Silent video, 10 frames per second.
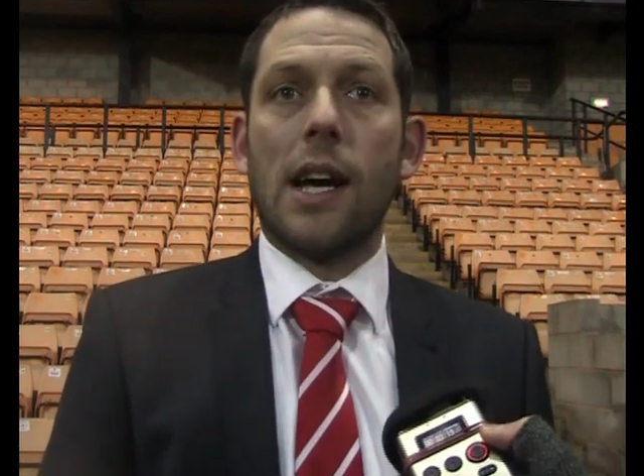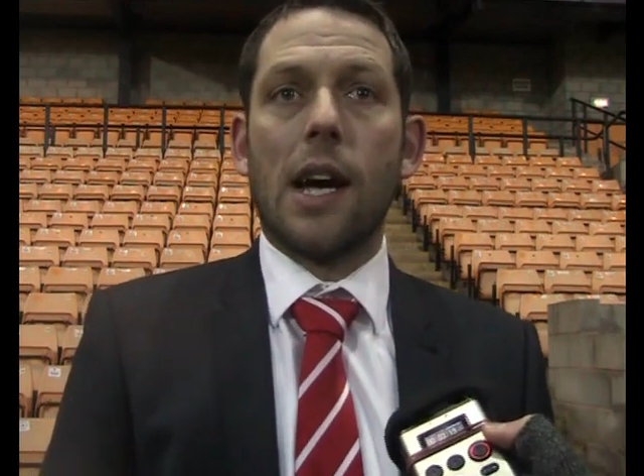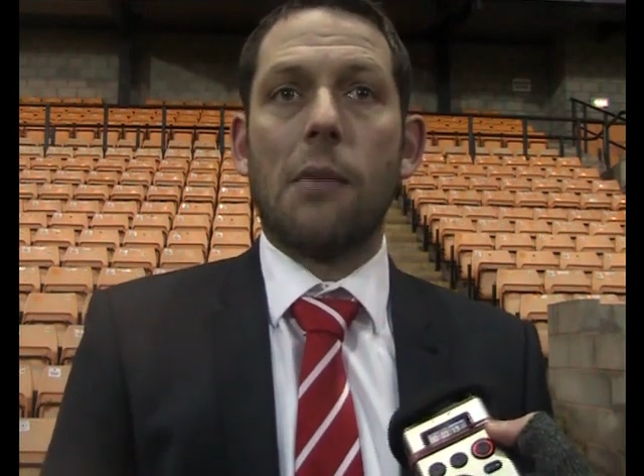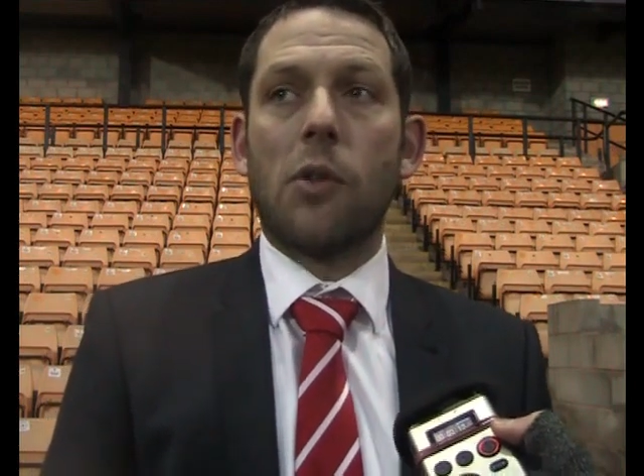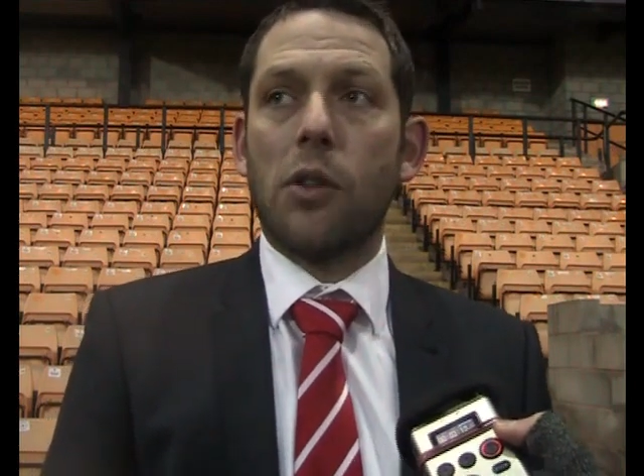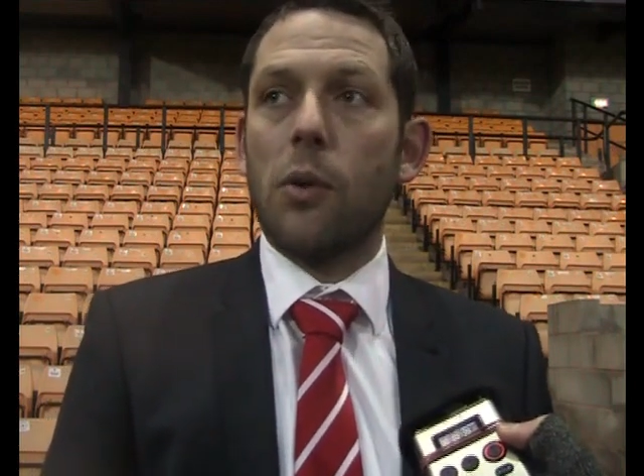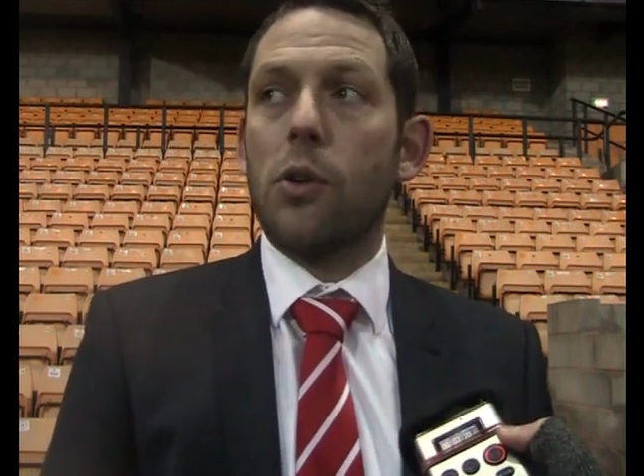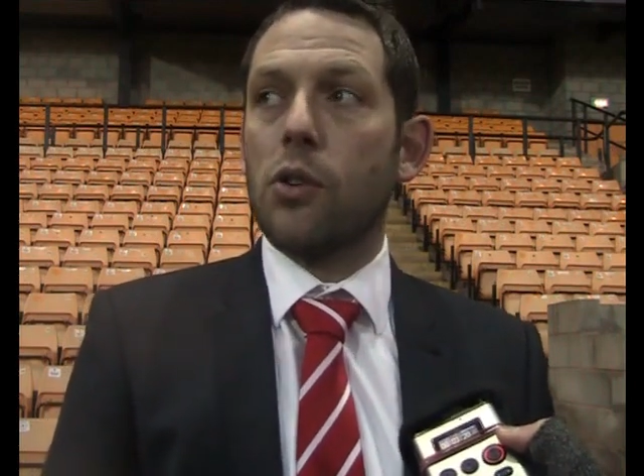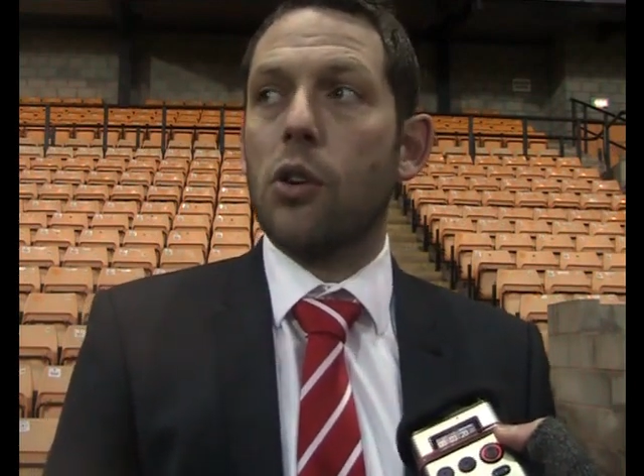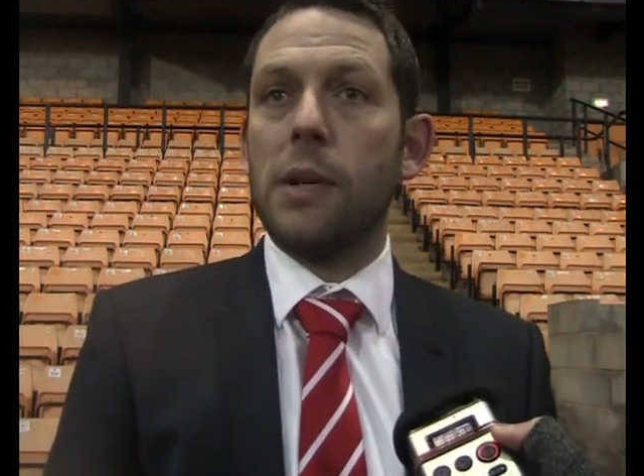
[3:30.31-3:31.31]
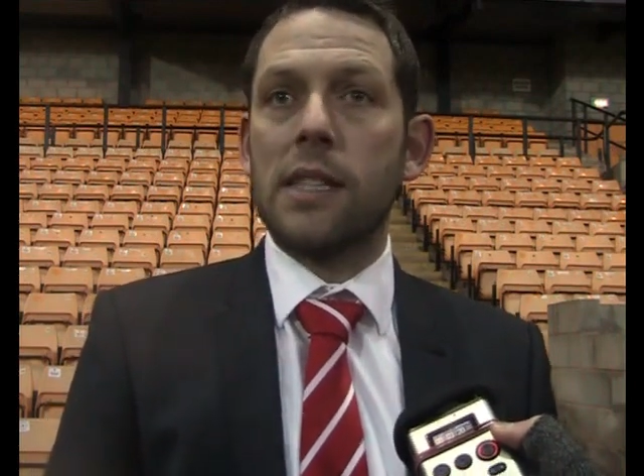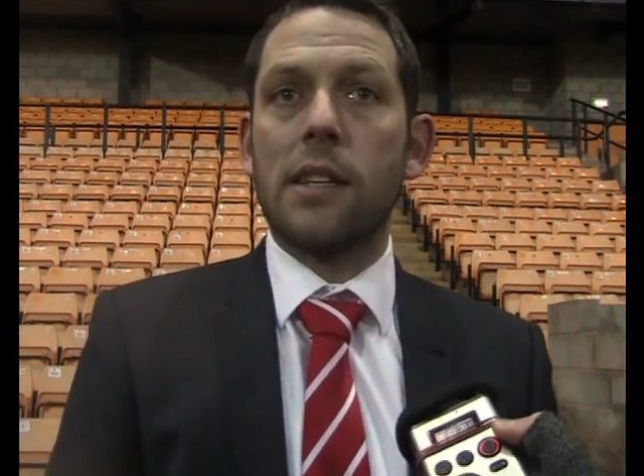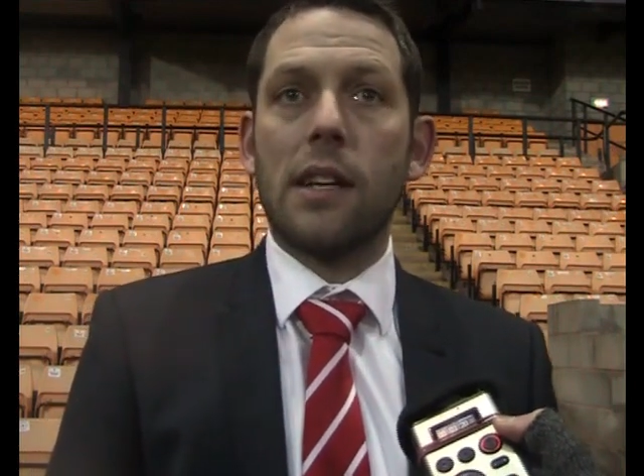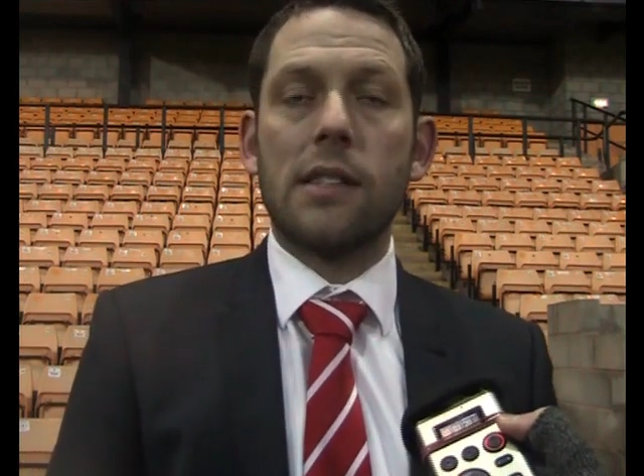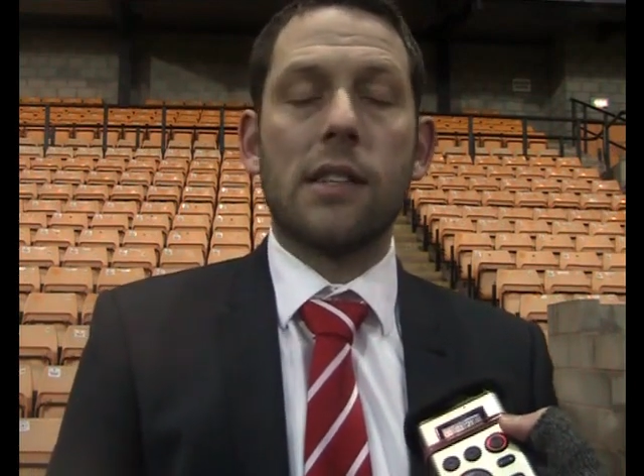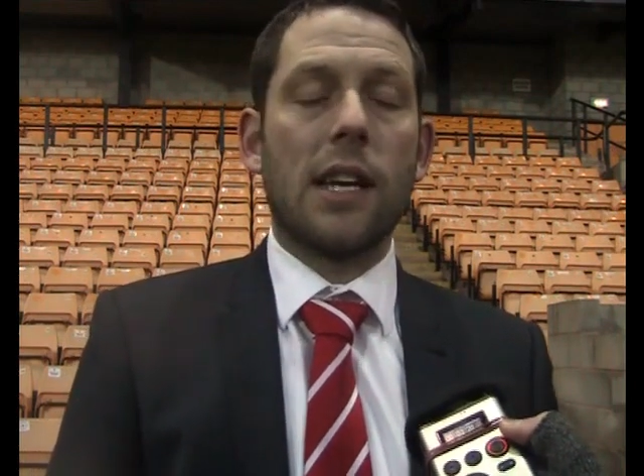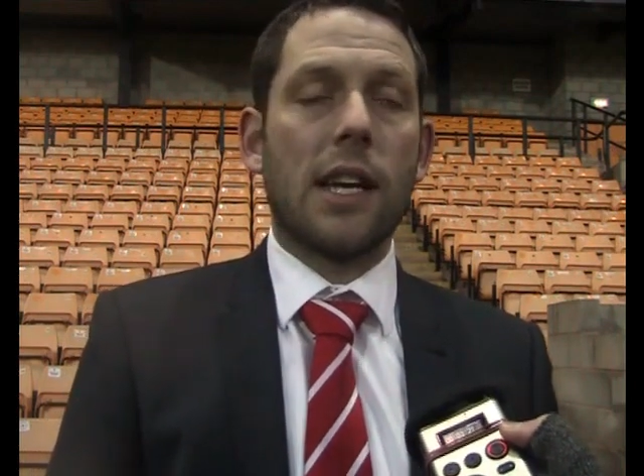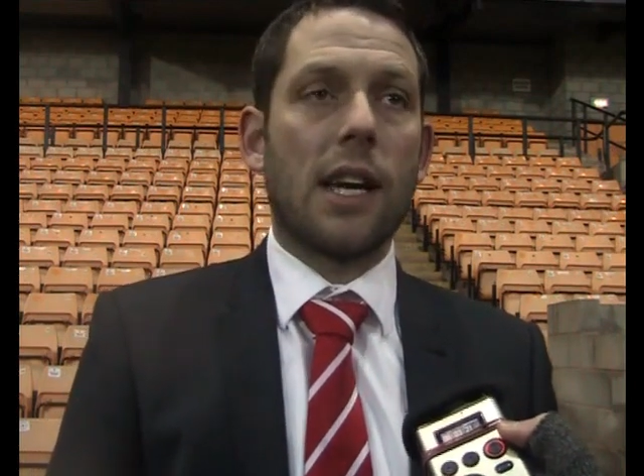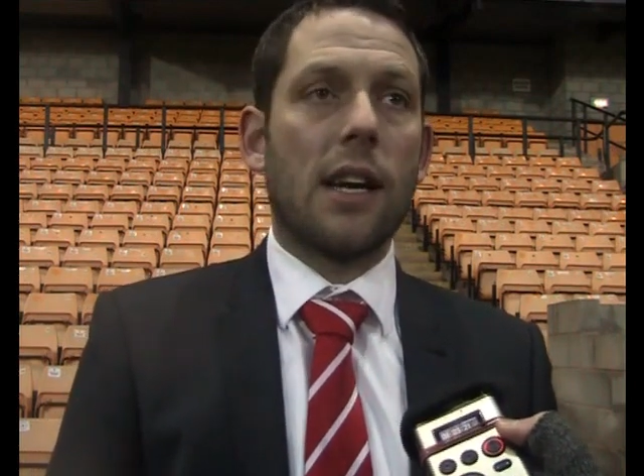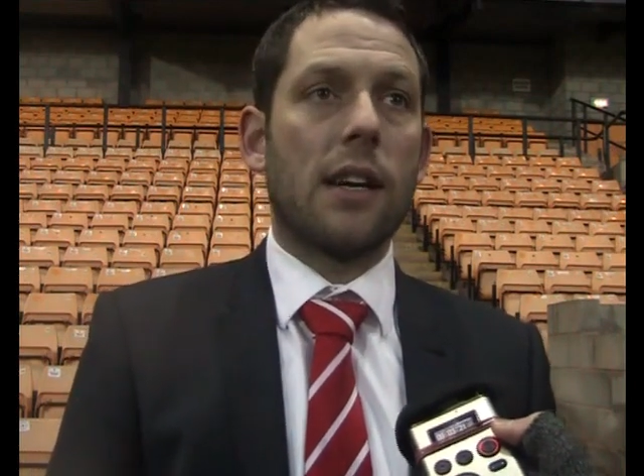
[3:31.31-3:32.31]
Um, we thought we could come into in
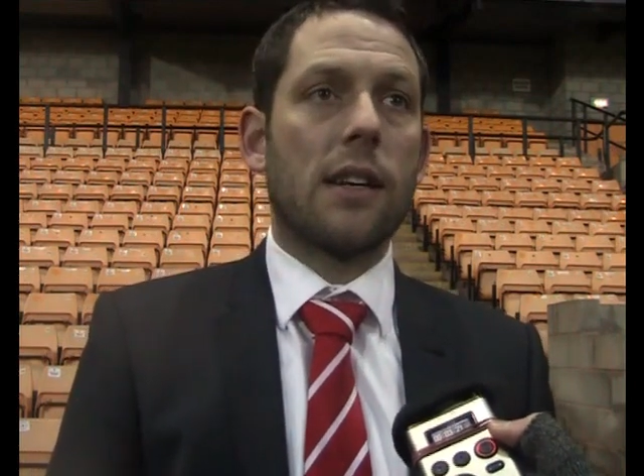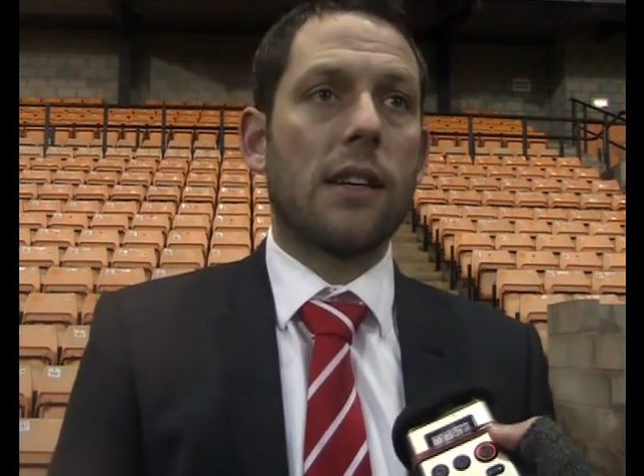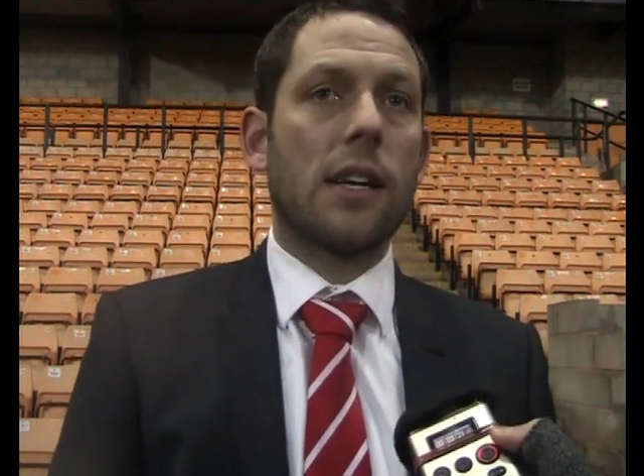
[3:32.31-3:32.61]
today and get a